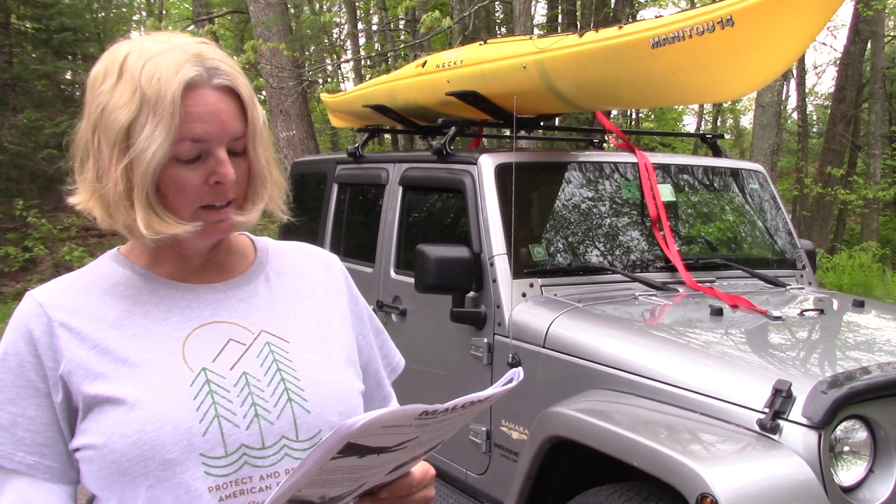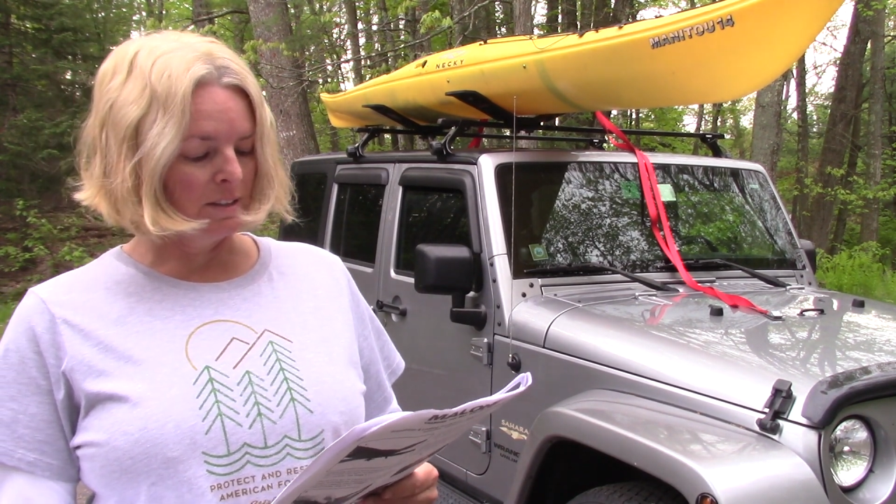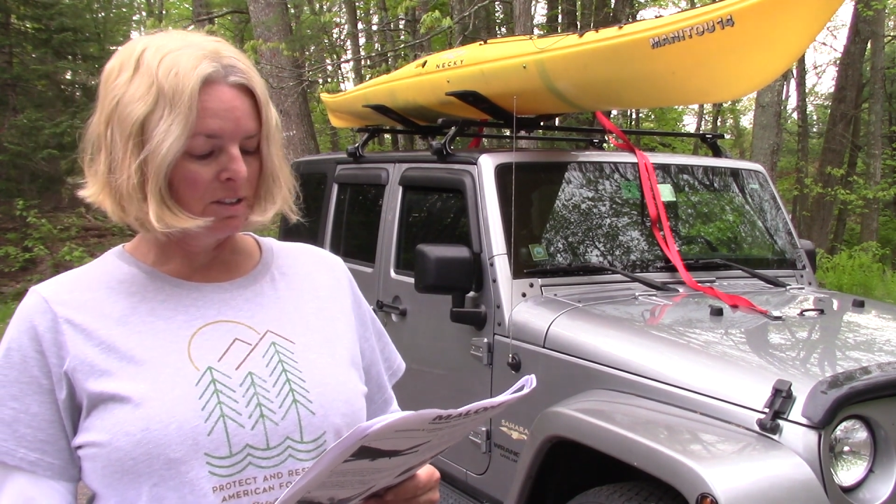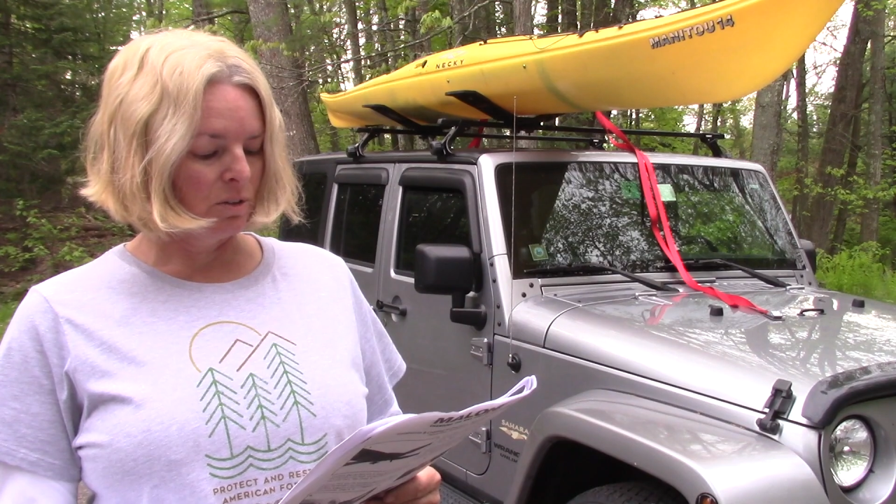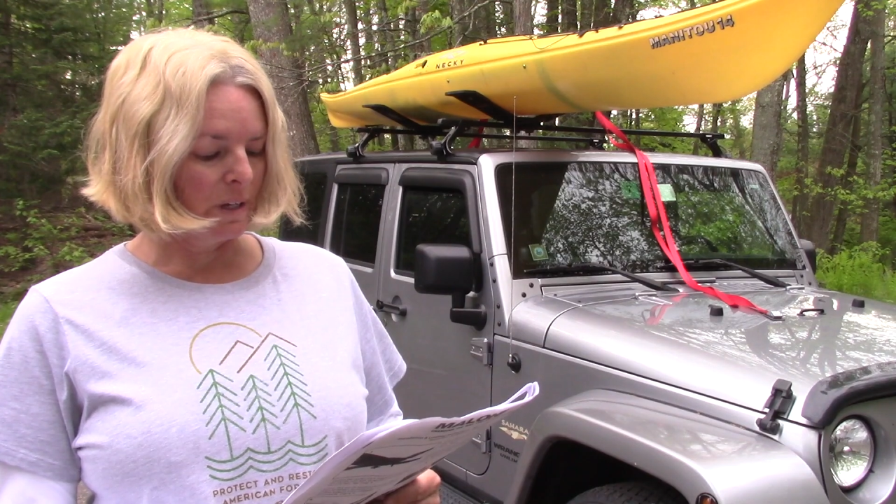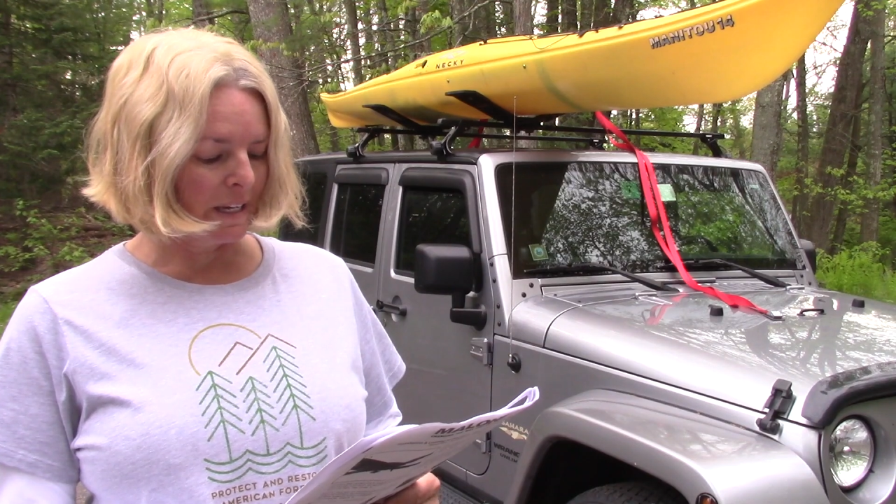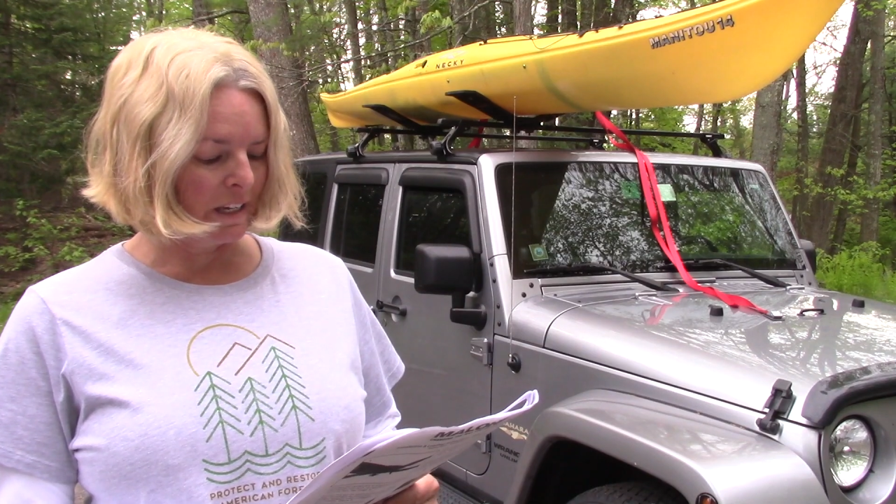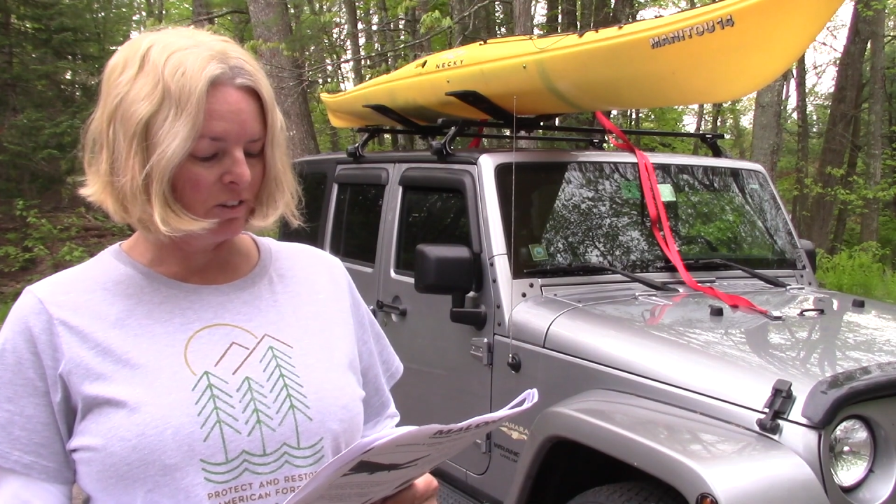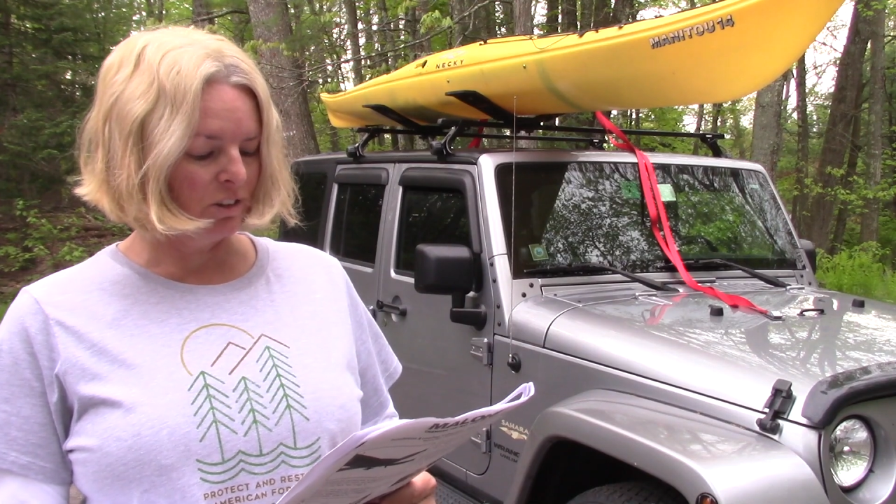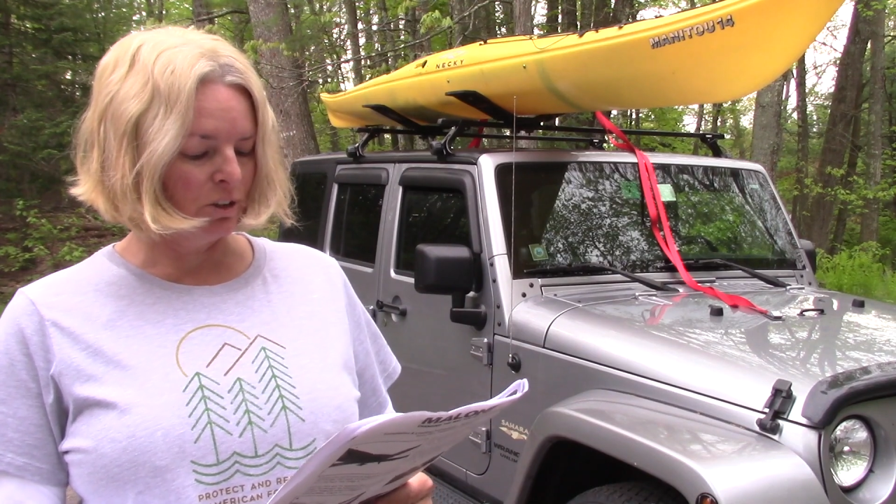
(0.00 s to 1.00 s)
so
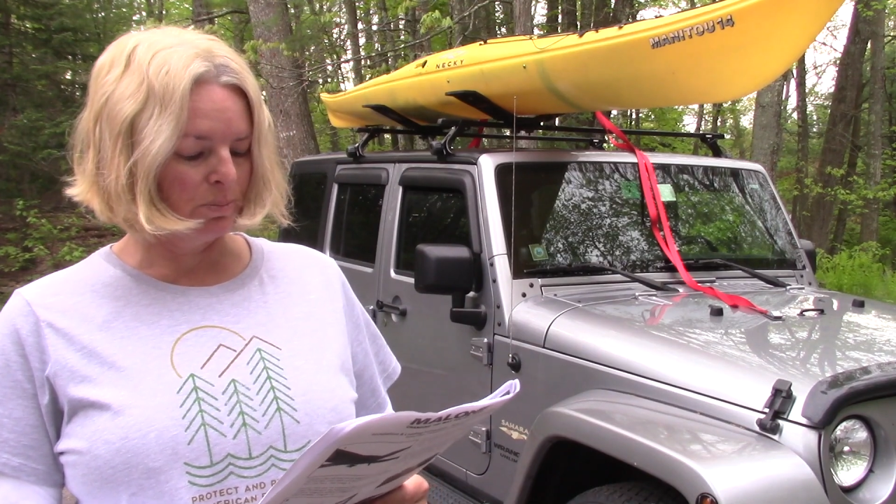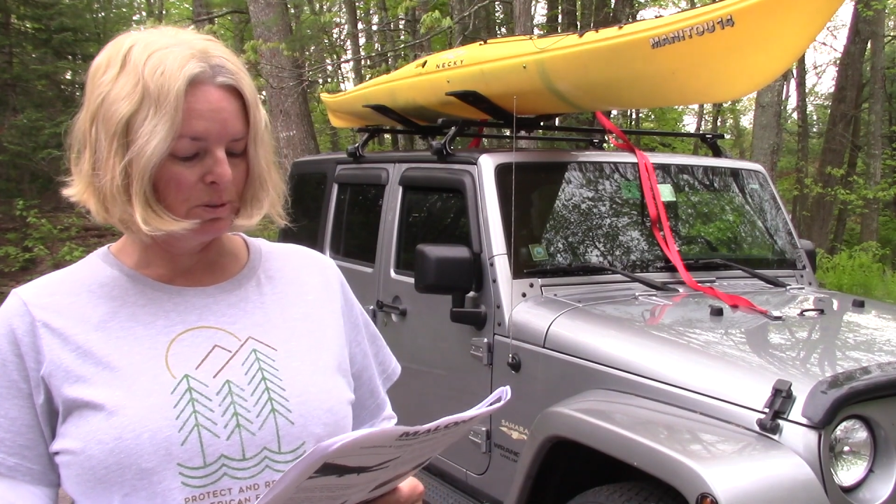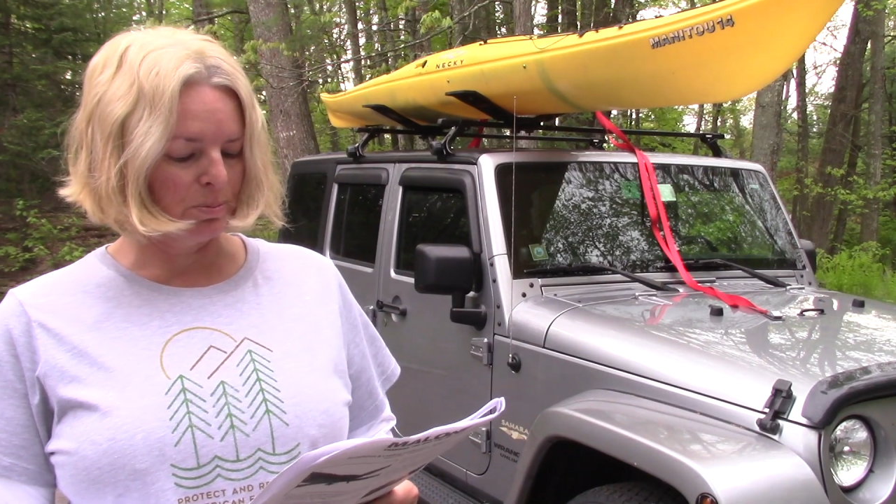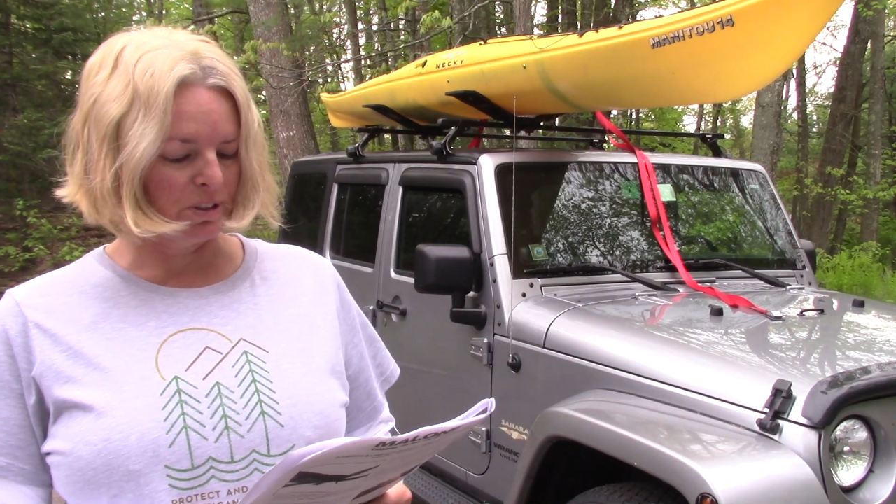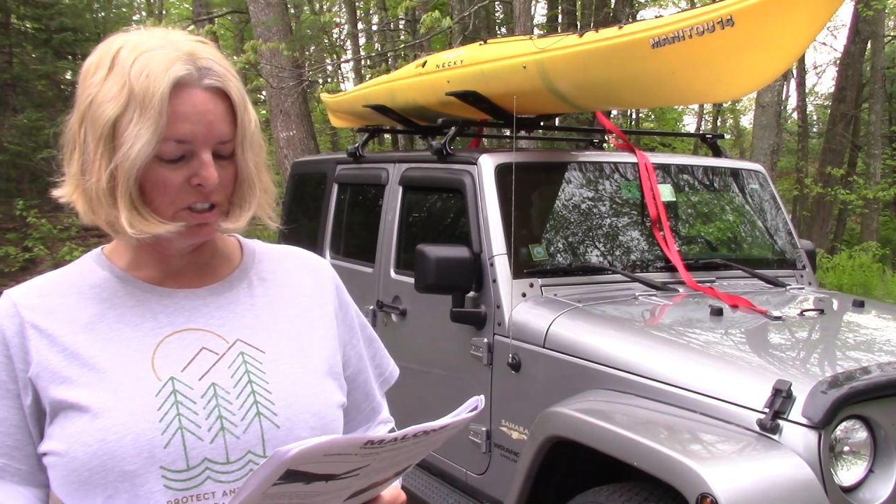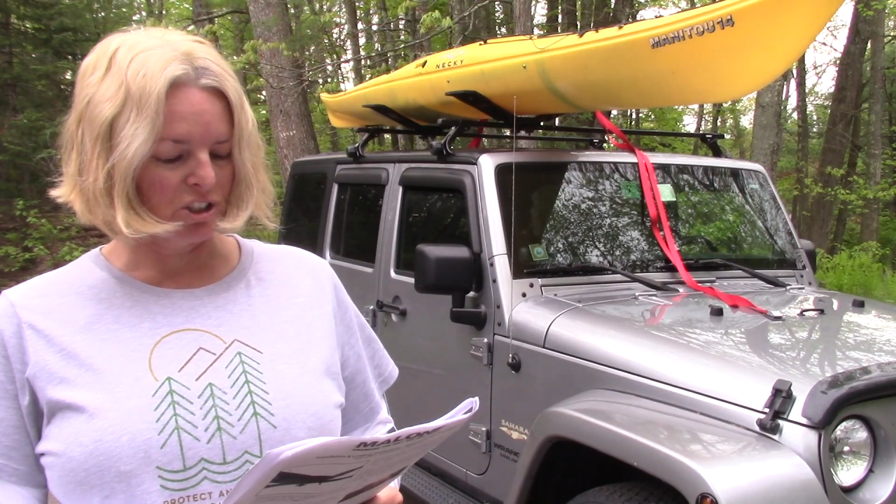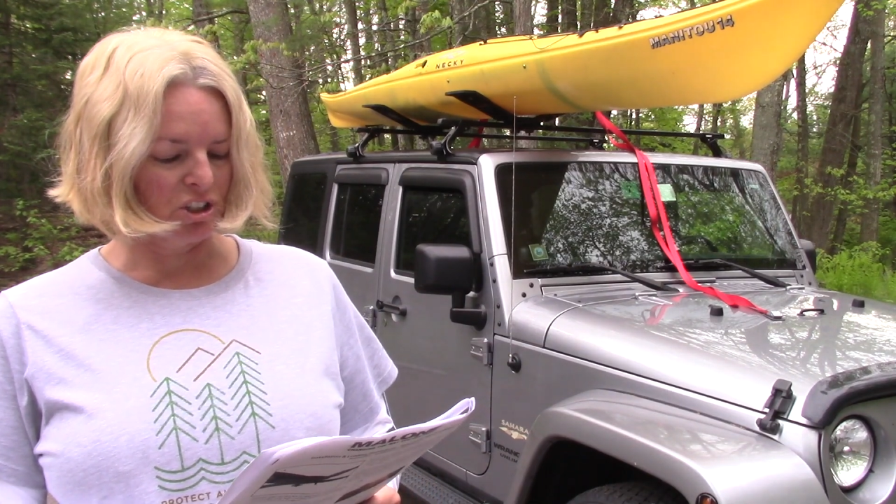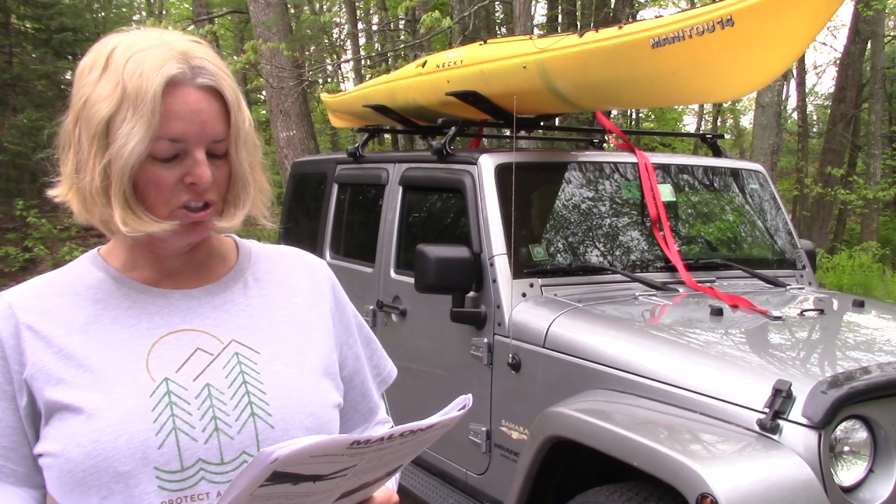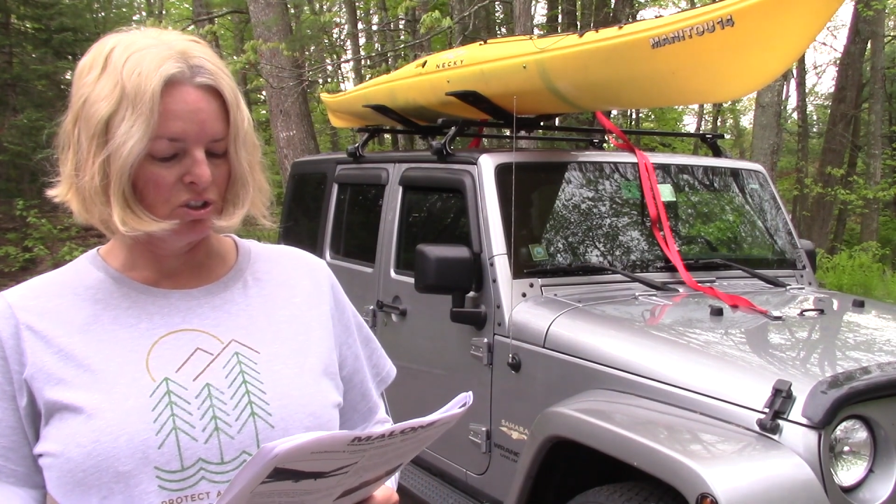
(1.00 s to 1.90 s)
each loop is positioned